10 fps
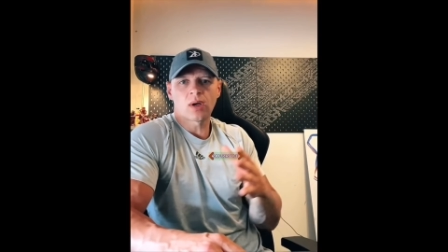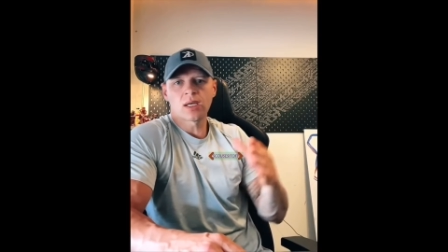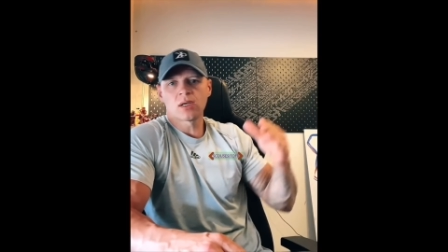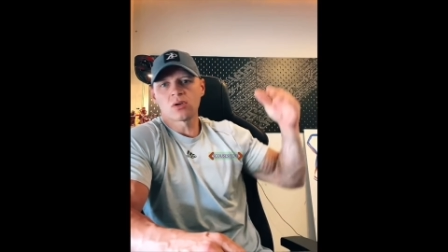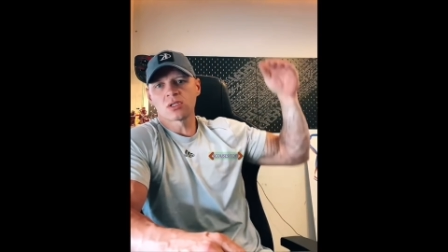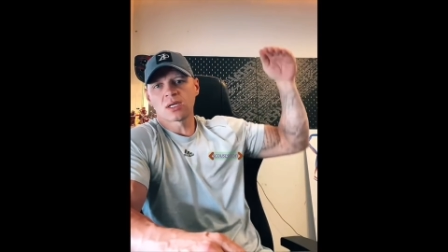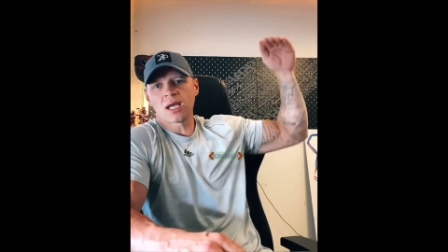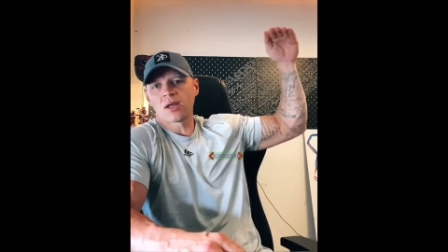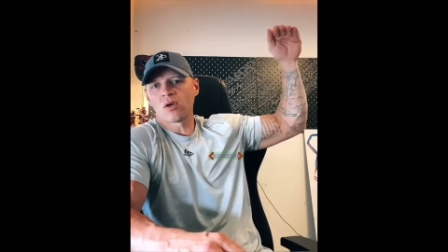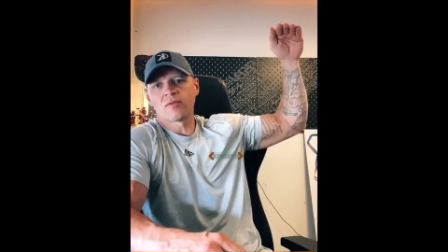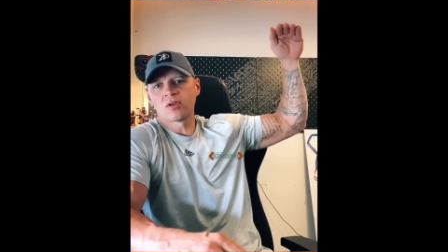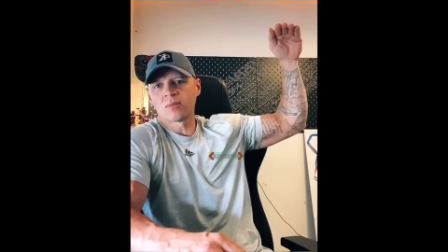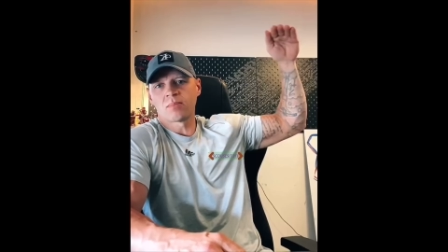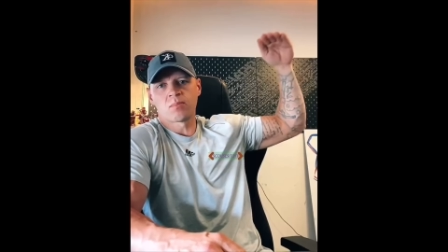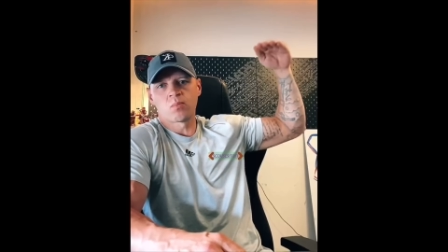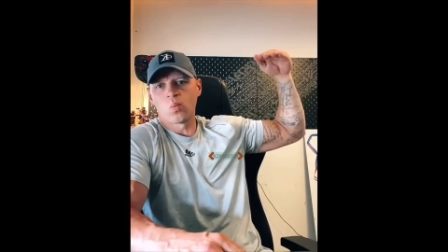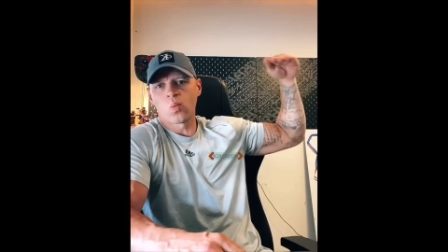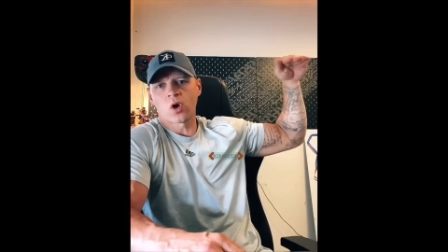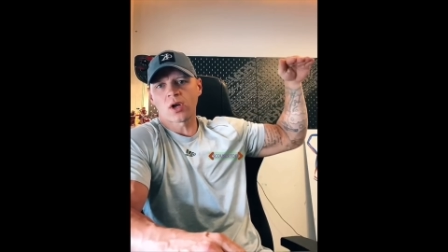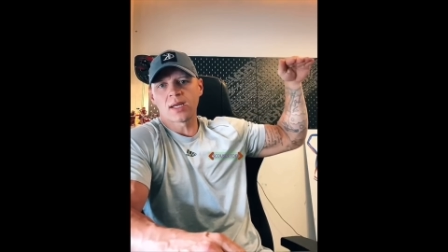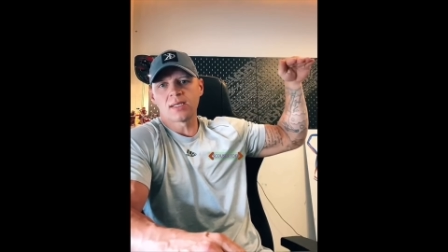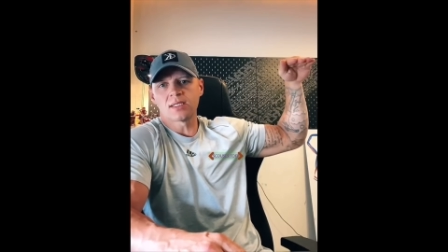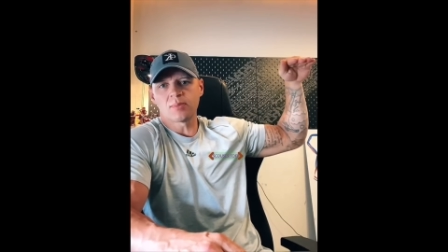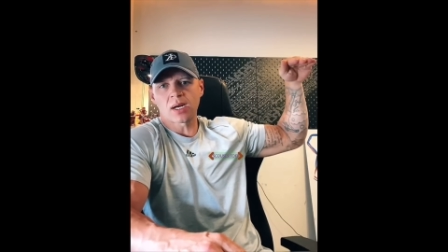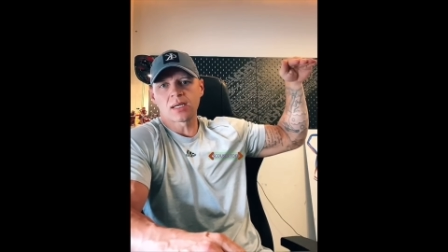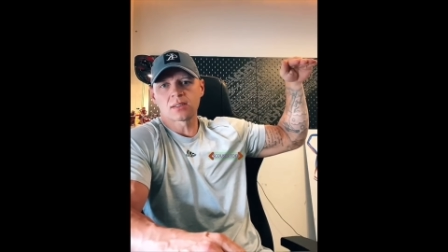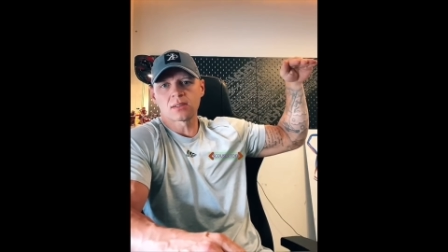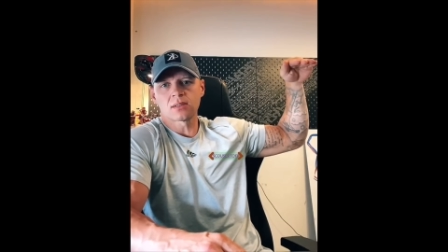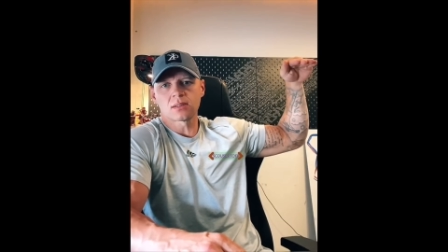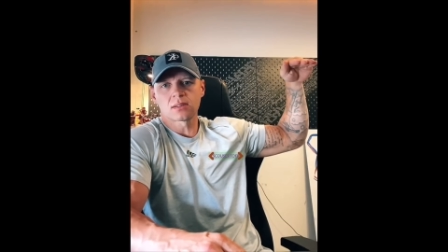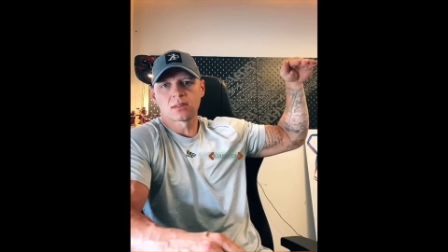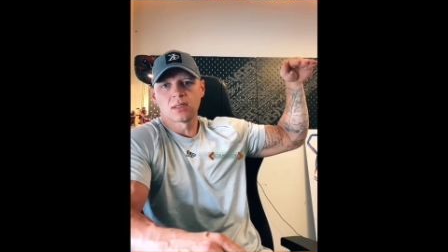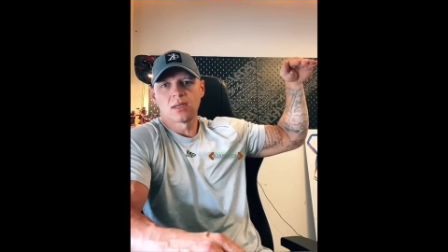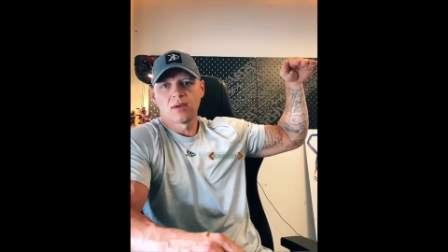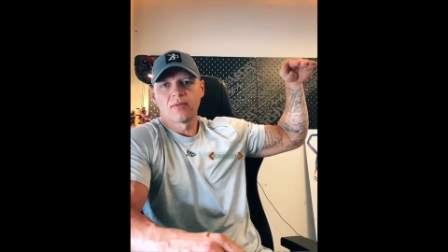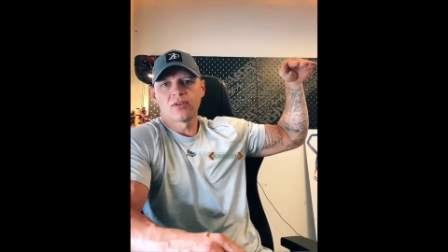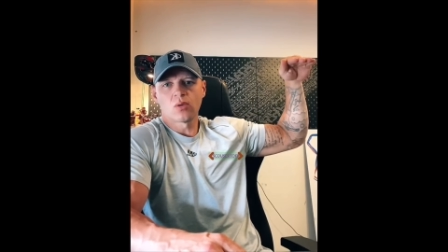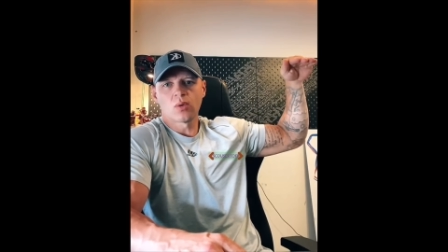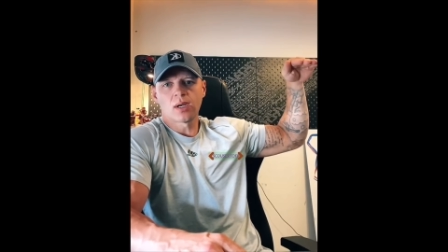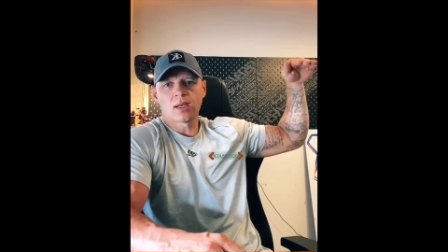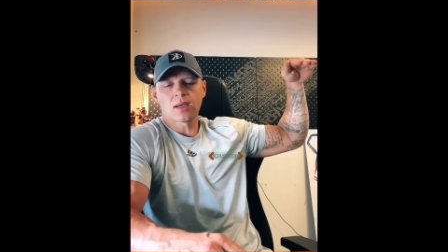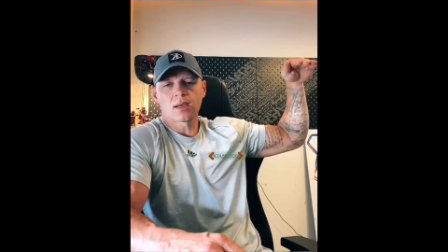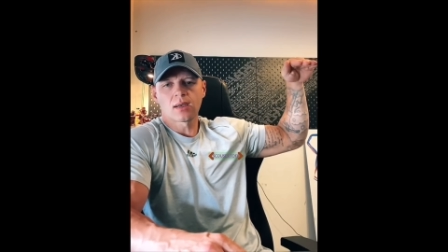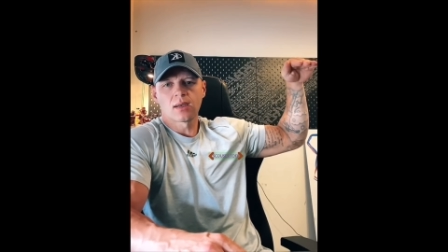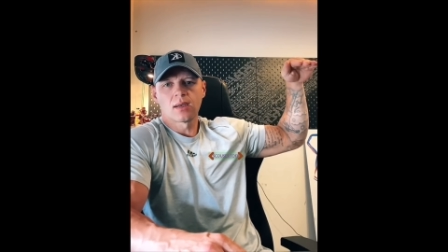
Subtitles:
Why? Because they're getting offered crazy prices for the work